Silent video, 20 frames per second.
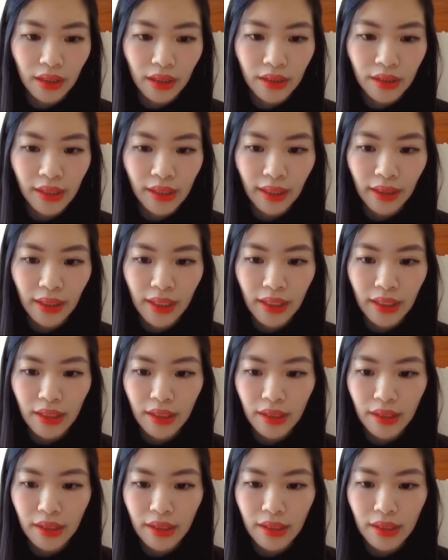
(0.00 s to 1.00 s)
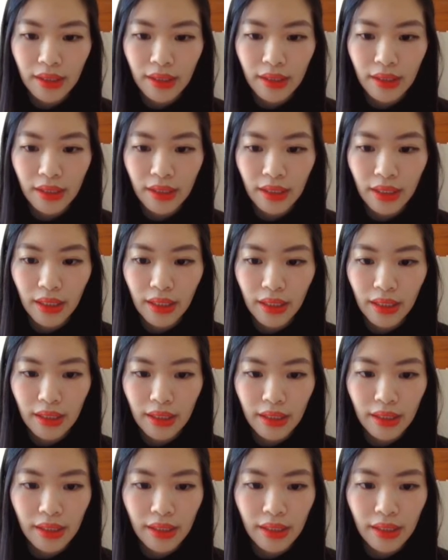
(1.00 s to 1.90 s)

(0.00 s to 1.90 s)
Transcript: settings is